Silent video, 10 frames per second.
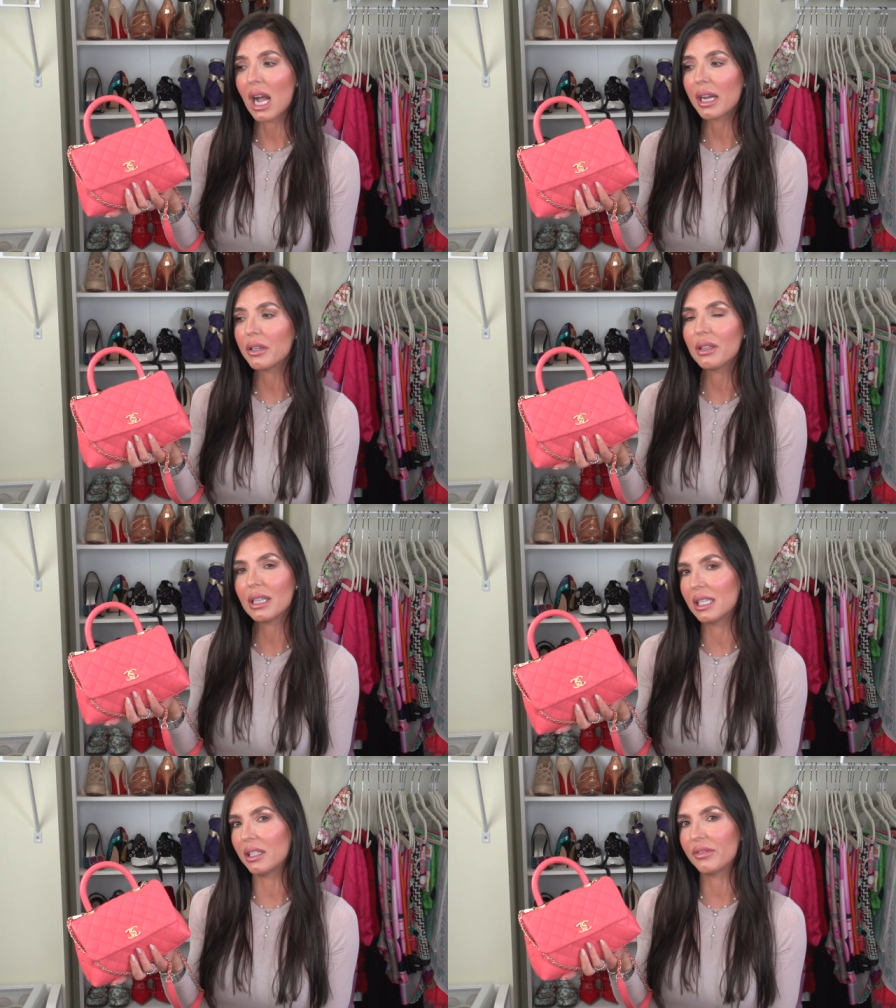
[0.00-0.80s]
I don't
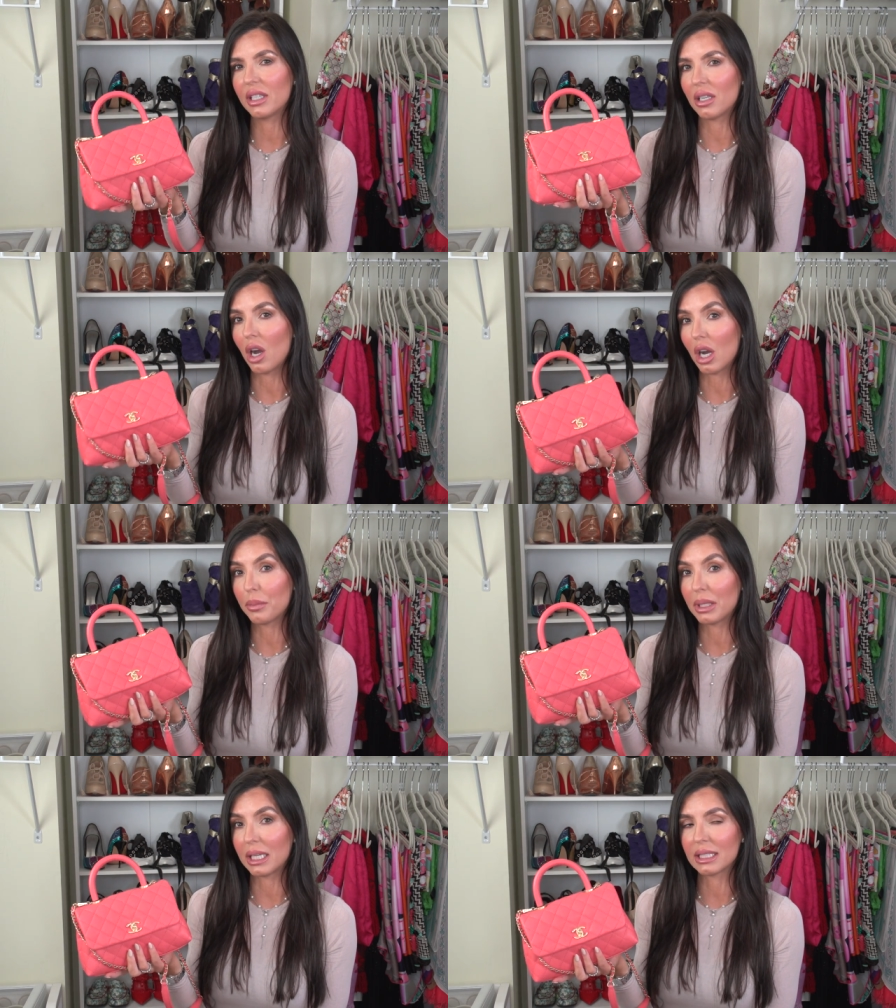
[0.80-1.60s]
live in a hot
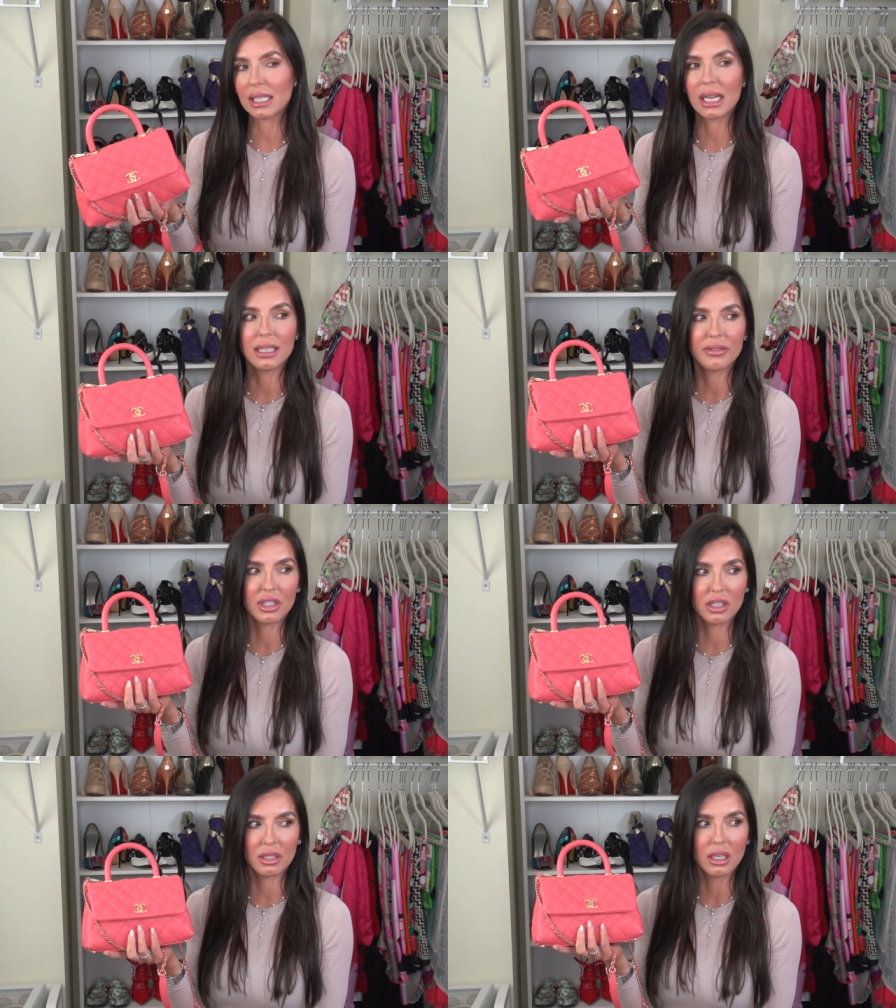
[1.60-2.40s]
place. I live
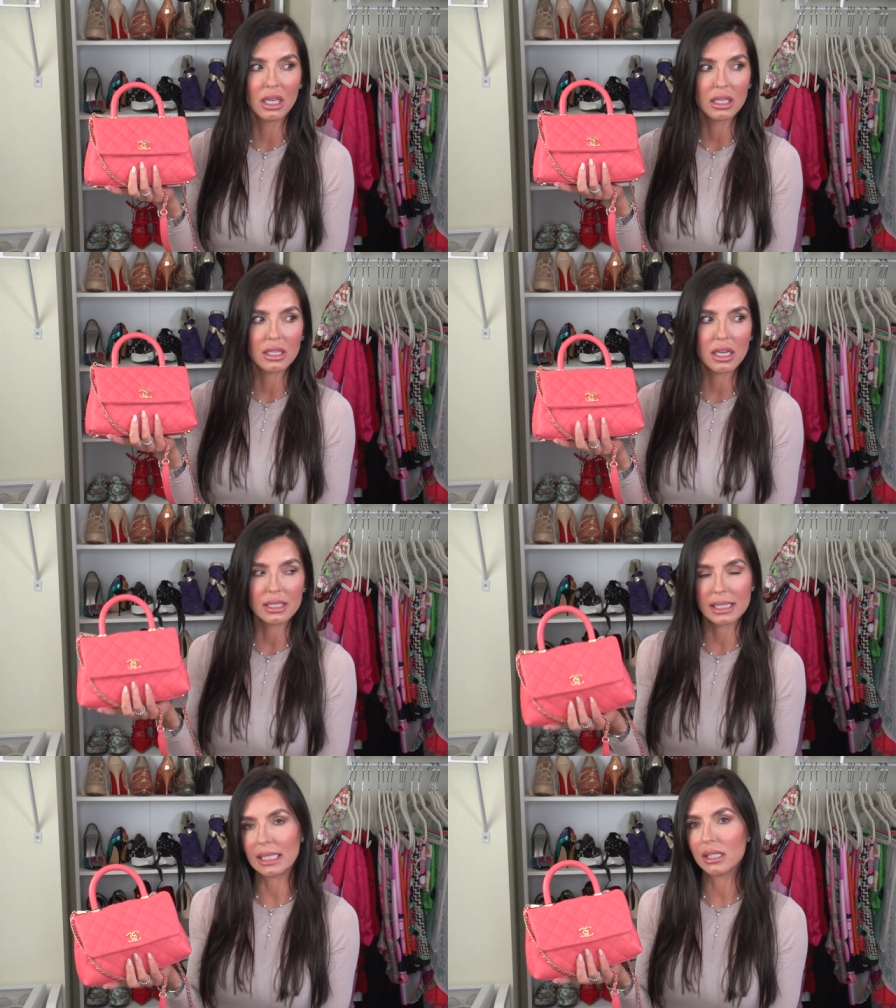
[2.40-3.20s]
in a, a
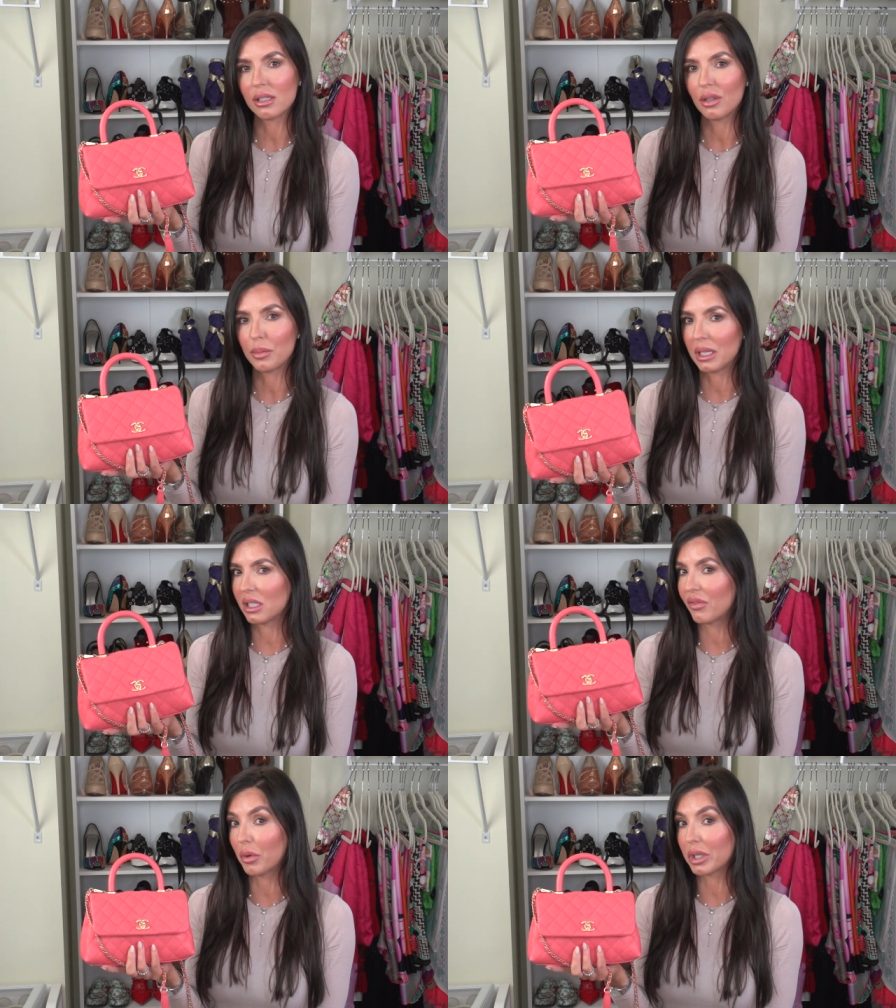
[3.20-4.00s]
seasonal
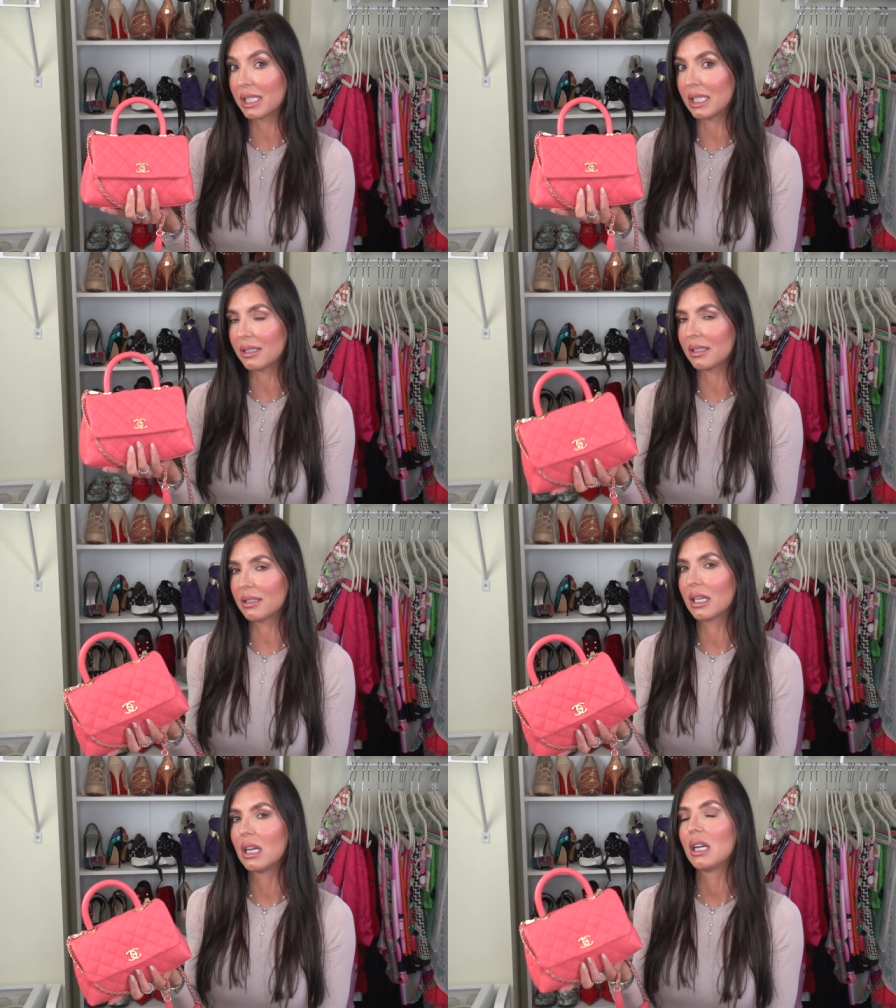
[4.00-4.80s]
place, four seasons.